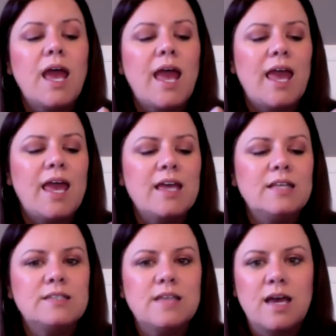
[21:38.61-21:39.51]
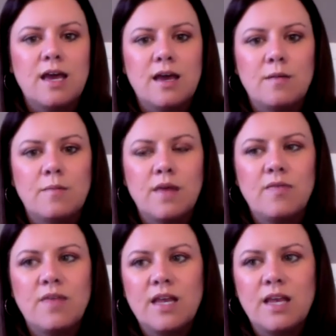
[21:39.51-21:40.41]
and
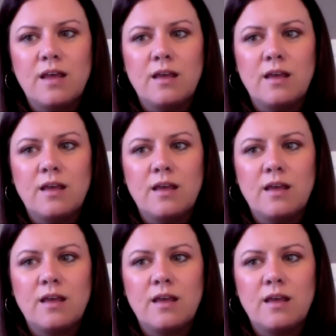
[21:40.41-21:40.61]
then